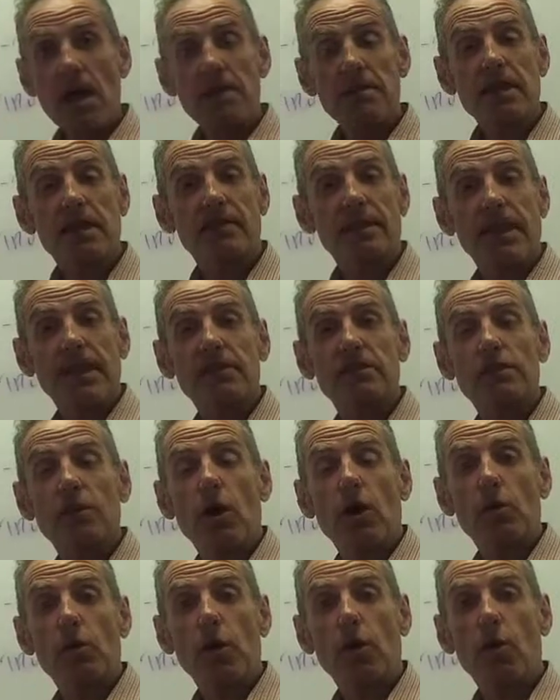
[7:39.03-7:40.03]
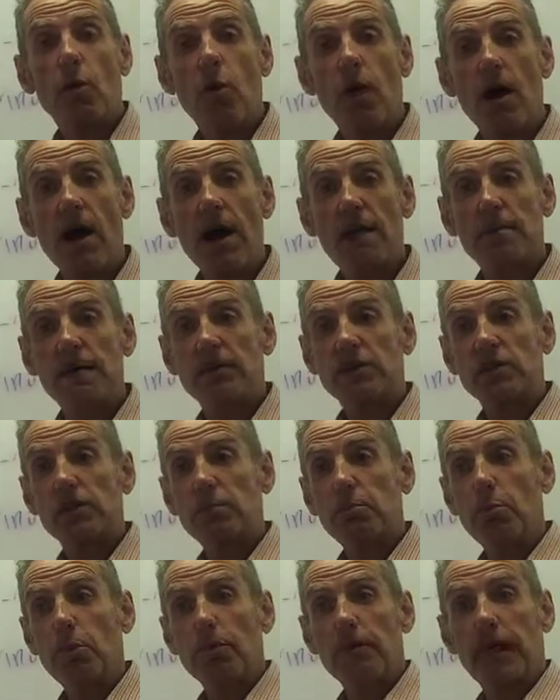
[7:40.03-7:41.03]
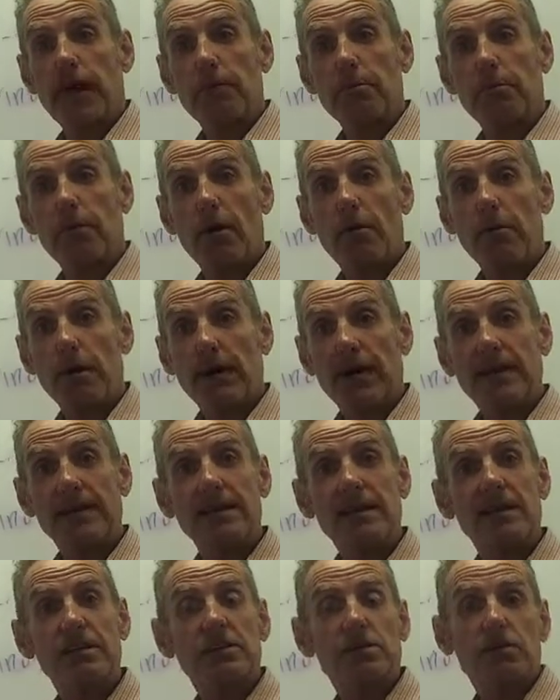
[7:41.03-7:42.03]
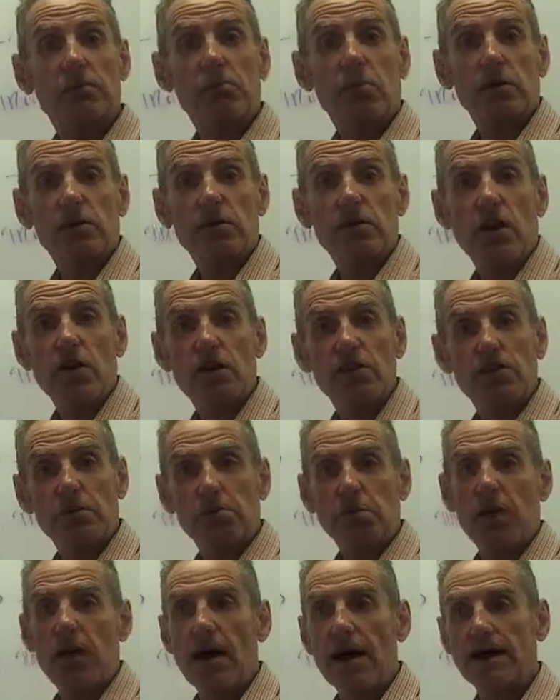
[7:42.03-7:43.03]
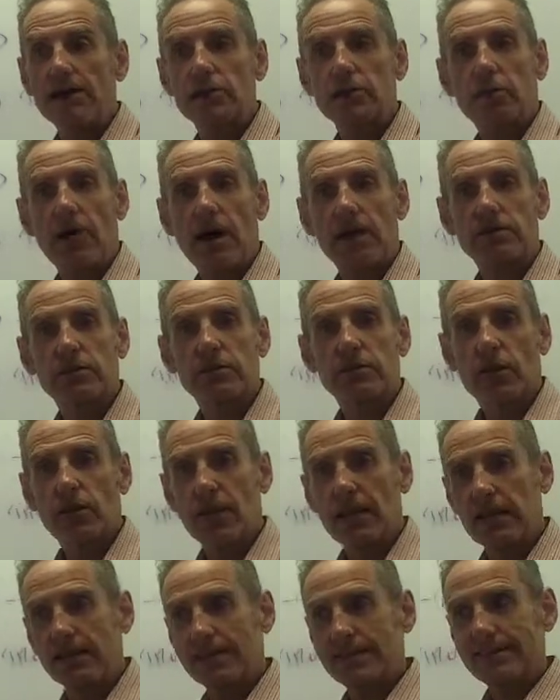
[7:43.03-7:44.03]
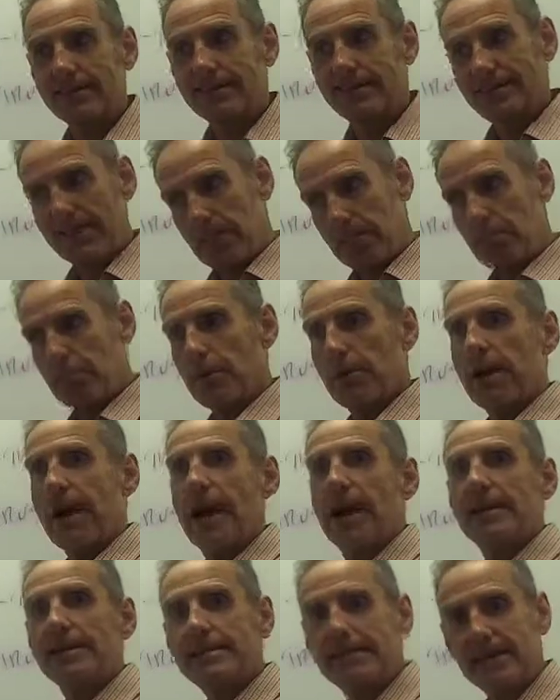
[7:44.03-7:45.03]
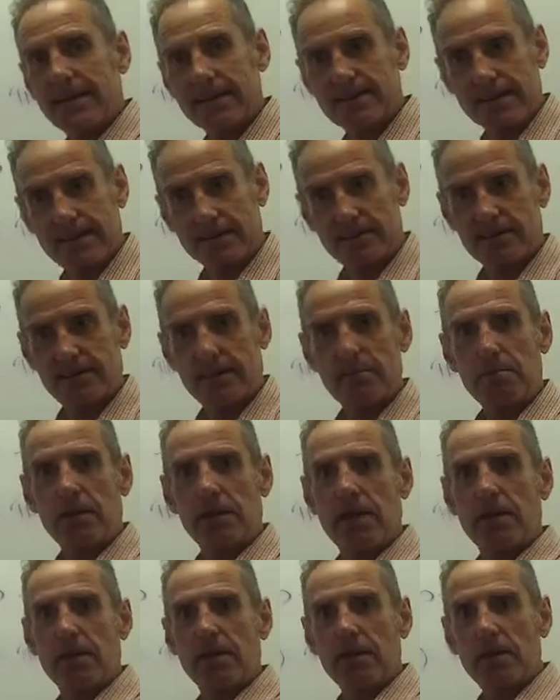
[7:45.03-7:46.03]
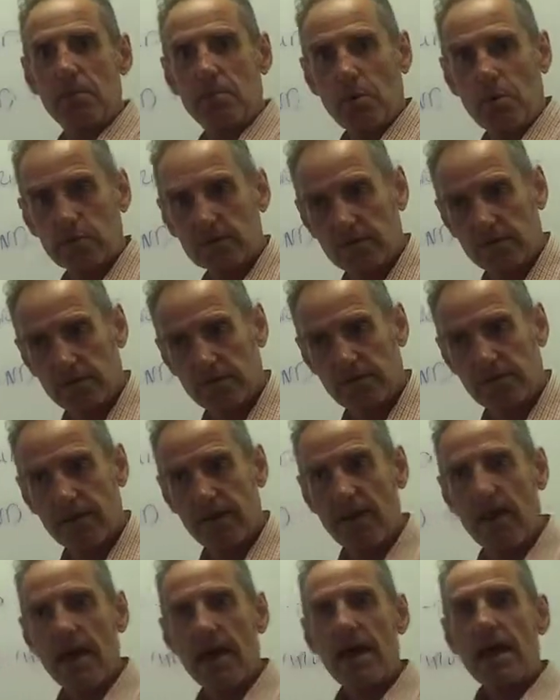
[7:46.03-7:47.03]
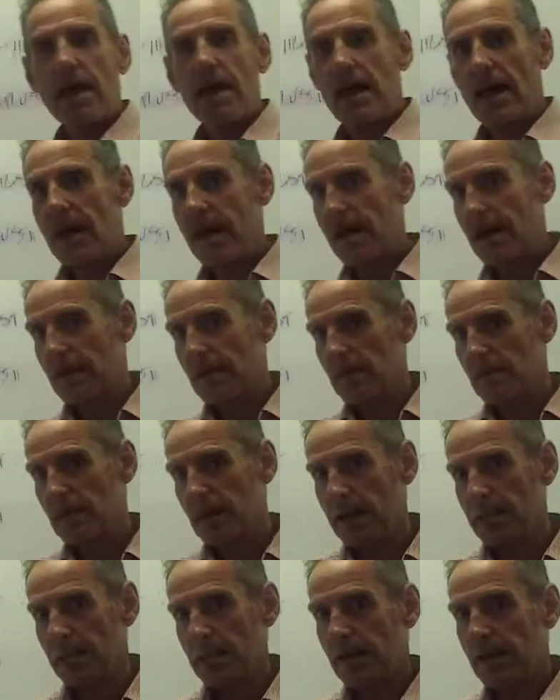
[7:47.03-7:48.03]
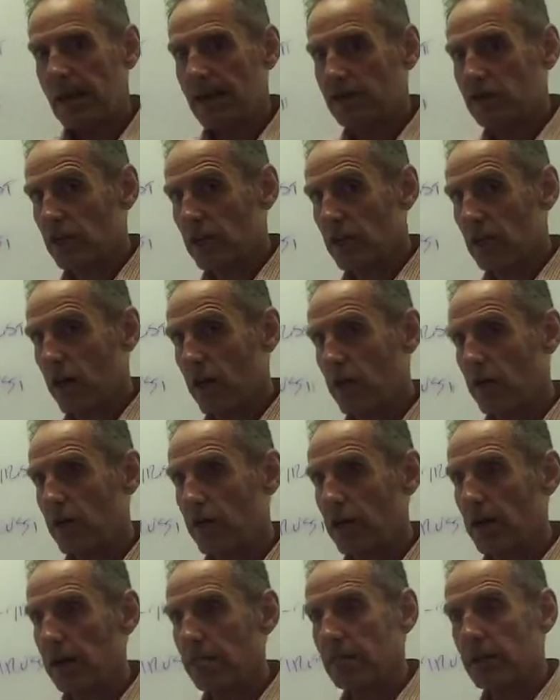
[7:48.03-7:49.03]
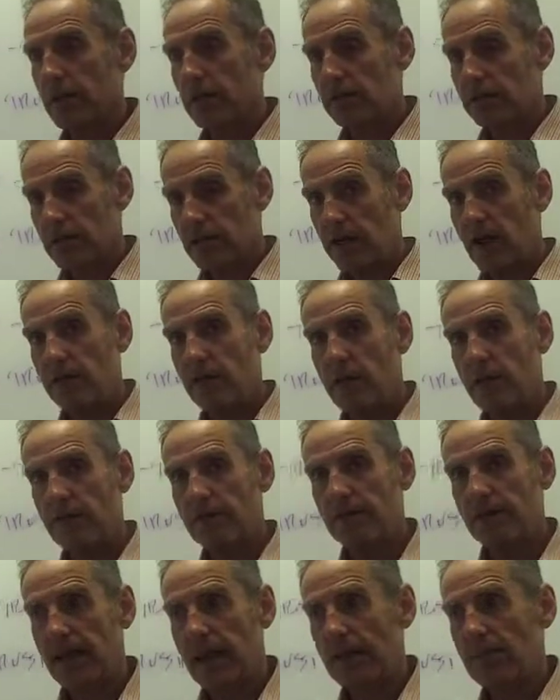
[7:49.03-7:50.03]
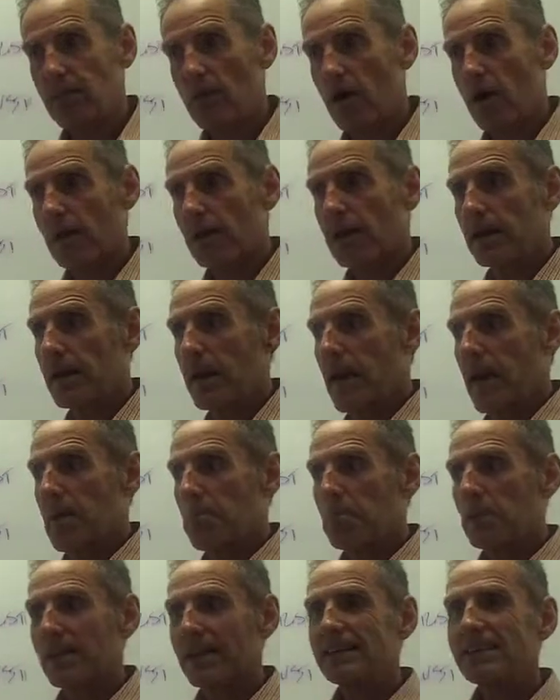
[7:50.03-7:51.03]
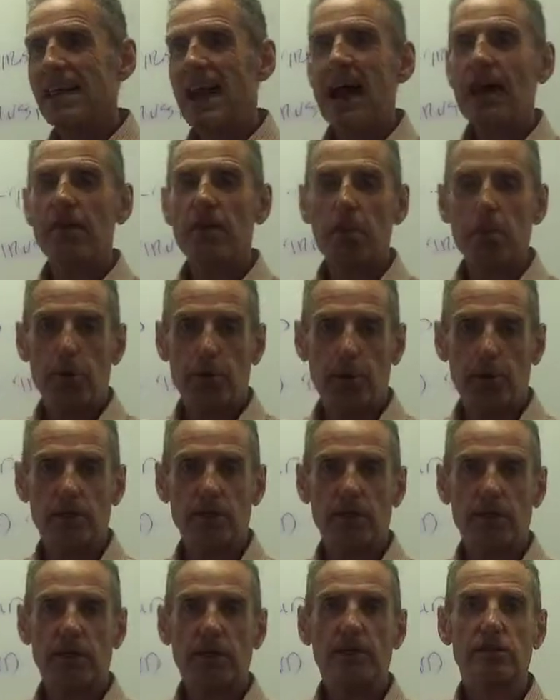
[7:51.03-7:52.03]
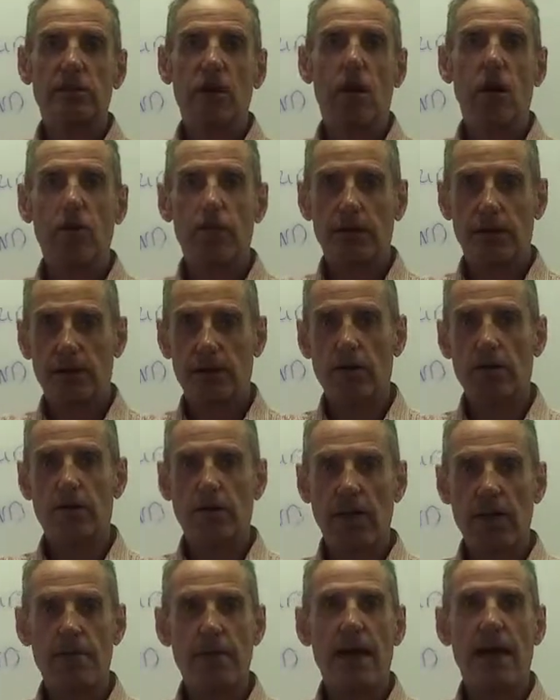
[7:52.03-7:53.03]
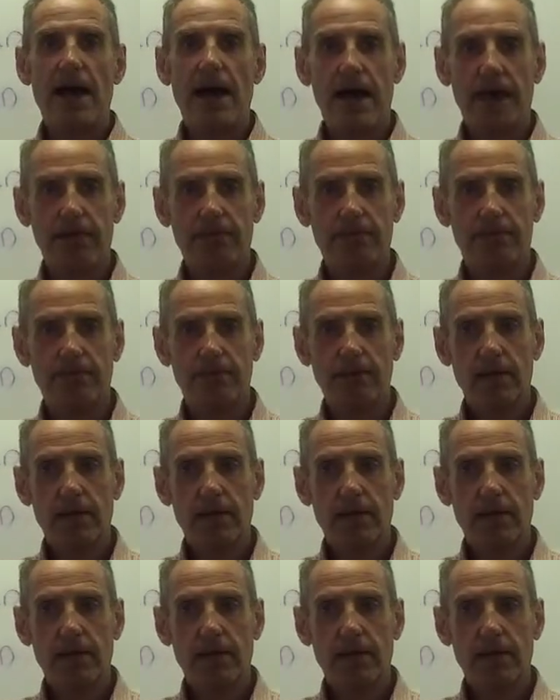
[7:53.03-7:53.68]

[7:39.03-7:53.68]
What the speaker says: that there's a requirement to put that property in this, what's known as a blind trust, so that it's a separate entity. It doesn't appear in the books of the people that actually own it, because they don't own it for that moment, but this other person is holding it on their behalf.